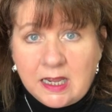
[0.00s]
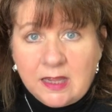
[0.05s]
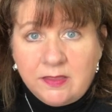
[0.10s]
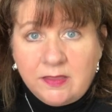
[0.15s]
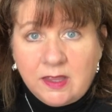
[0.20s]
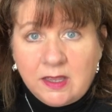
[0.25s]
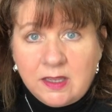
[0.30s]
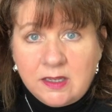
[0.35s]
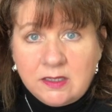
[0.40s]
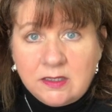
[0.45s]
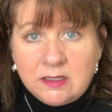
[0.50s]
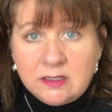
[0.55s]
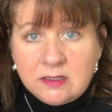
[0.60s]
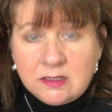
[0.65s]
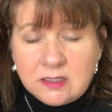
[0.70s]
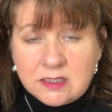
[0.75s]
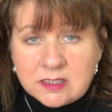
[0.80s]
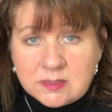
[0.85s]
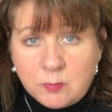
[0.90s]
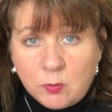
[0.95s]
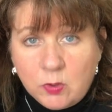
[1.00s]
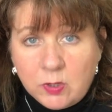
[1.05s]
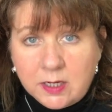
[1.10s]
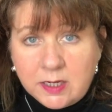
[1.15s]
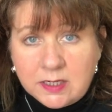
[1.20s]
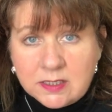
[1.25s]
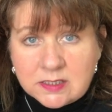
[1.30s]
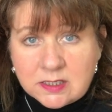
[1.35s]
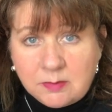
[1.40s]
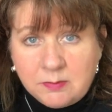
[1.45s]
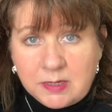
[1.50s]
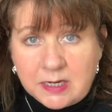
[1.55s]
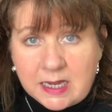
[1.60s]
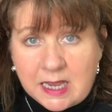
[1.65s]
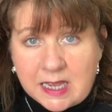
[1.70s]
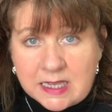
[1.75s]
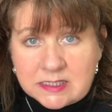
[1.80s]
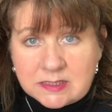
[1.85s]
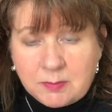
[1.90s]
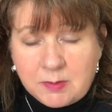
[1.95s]
And then this morning, somebody
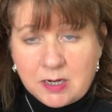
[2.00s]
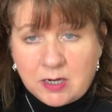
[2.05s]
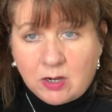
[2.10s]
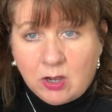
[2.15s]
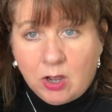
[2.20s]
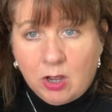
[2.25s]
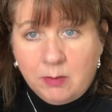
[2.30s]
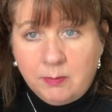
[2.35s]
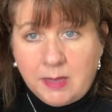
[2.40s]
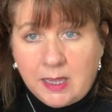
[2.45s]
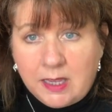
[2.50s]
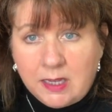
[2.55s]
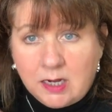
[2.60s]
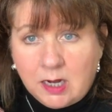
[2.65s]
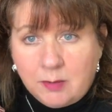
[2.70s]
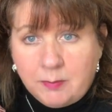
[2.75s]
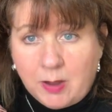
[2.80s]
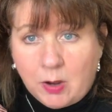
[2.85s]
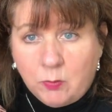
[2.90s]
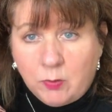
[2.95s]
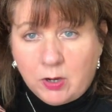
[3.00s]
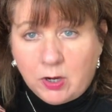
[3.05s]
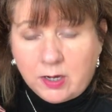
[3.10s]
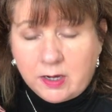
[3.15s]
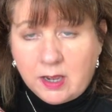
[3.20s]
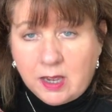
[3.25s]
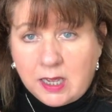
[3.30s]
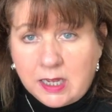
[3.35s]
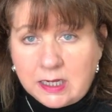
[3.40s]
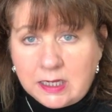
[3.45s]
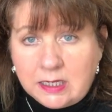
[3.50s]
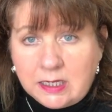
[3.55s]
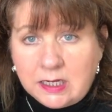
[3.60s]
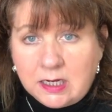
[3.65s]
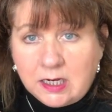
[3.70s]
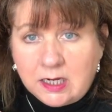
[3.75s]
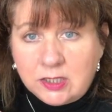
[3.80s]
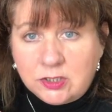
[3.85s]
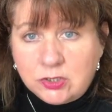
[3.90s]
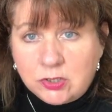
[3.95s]
asked me in a comment about where I got it,
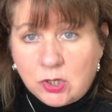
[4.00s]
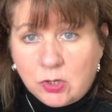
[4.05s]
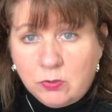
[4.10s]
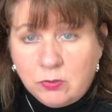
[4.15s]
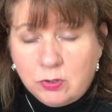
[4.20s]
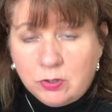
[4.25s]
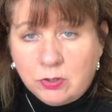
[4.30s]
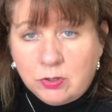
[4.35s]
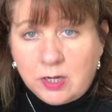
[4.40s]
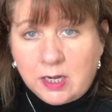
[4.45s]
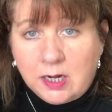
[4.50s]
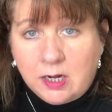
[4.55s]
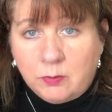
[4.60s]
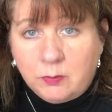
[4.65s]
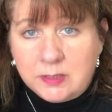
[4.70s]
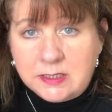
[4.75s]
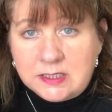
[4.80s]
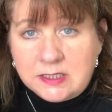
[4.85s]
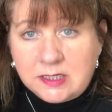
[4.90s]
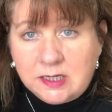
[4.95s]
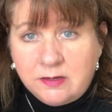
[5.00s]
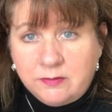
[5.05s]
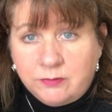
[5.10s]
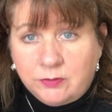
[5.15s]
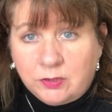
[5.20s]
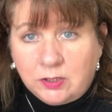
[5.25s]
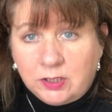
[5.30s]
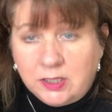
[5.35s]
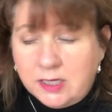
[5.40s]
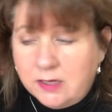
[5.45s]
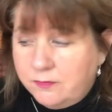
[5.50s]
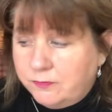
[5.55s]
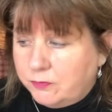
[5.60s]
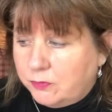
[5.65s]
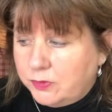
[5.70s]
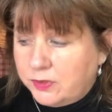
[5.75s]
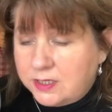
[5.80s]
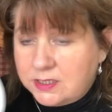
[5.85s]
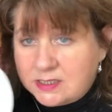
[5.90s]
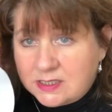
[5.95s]
and I told her, and I went to give her a link
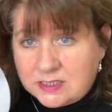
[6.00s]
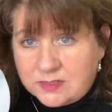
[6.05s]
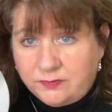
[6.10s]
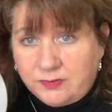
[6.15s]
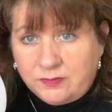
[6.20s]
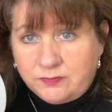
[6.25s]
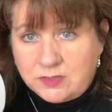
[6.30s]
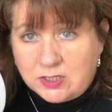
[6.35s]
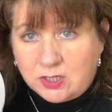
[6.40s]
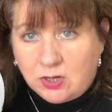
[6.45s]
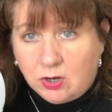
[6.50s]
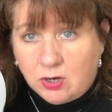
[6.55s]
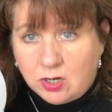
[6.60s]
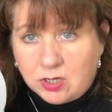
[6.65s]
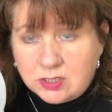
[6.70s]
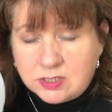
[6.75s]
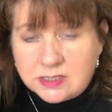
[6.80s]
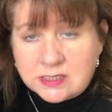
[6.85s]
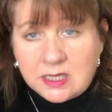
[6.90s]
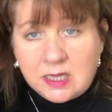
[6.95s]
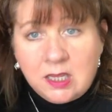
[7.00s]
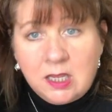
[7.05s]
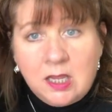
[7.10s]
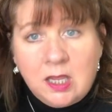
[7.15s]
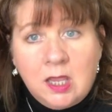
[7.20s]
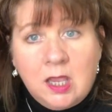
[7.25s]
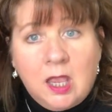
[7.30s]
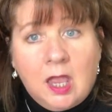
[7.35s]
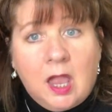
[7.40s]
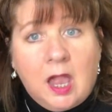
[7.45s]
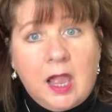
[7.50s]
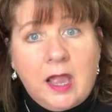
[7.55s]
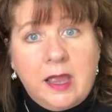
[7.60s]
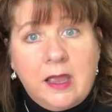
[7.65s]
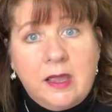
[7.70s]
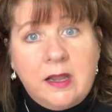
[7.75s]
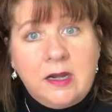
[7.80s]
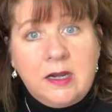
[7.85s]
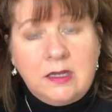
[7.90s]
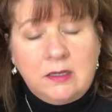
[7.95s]
for this is fifty yards.
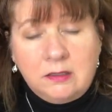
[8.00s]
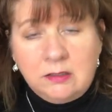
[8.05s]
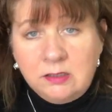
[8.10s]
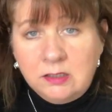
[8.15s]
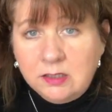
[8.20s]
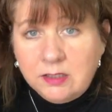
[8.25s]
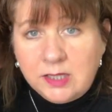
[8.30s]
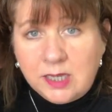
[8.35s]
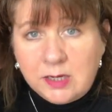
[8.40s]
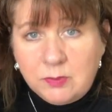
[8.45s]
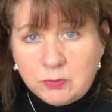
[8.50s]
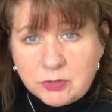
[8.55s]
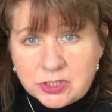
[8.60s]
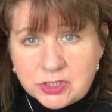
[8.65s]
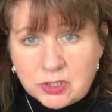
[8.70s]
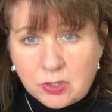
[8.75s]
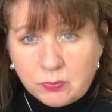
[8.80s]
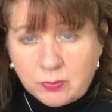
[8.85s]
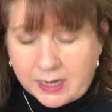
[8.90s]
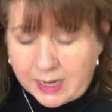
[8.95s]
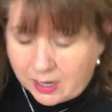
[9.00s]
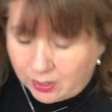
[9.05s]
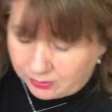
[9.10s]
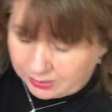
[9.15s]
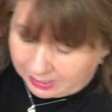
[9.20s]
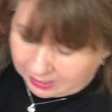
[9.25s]
And they were sold out